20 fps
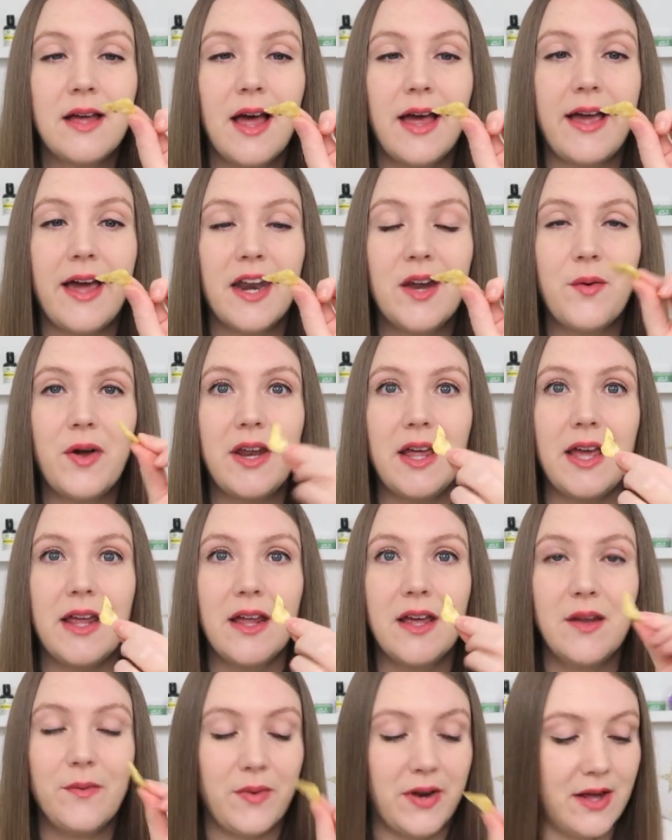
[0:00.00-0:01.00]
I kind of want to
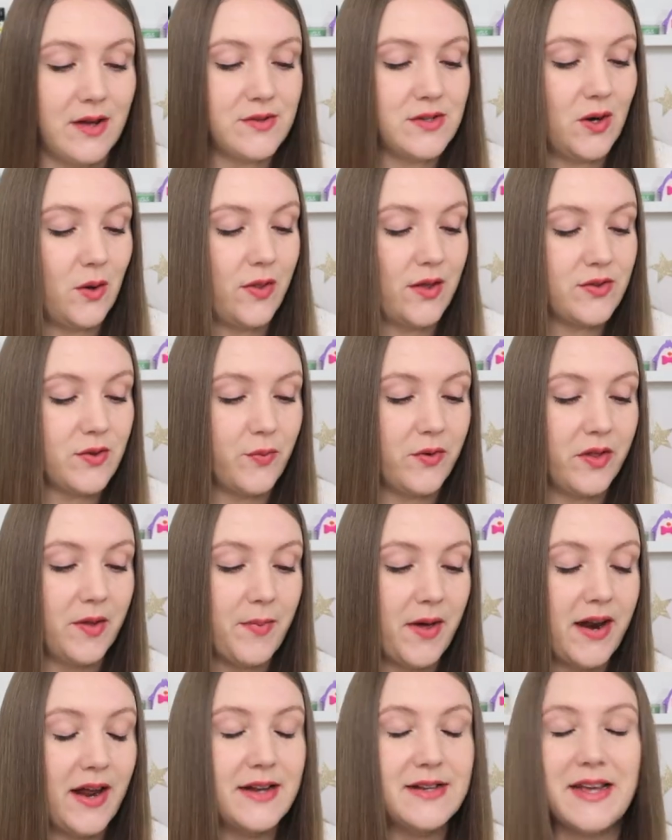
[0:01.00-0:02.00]
eat it, but I also know that's a really
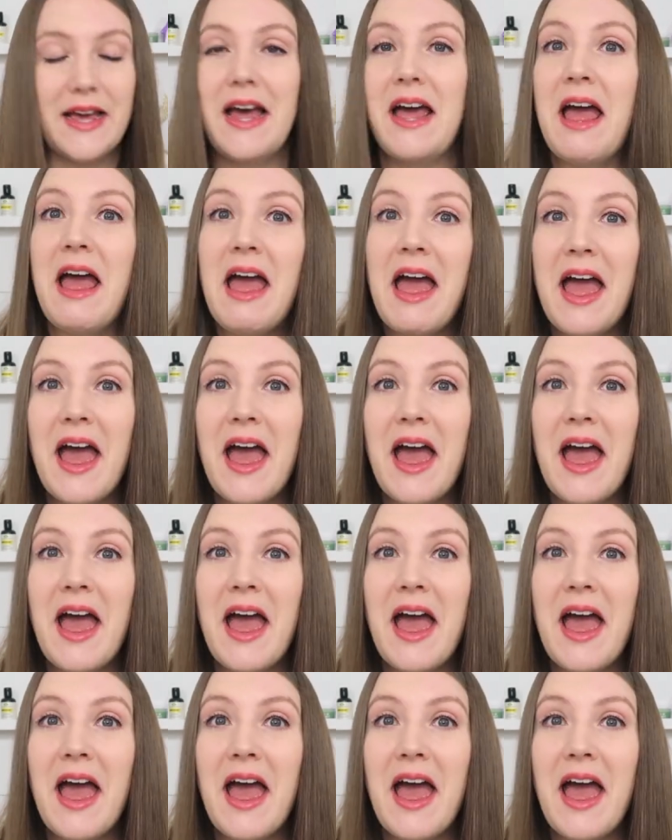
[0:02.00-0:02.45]
bad idea.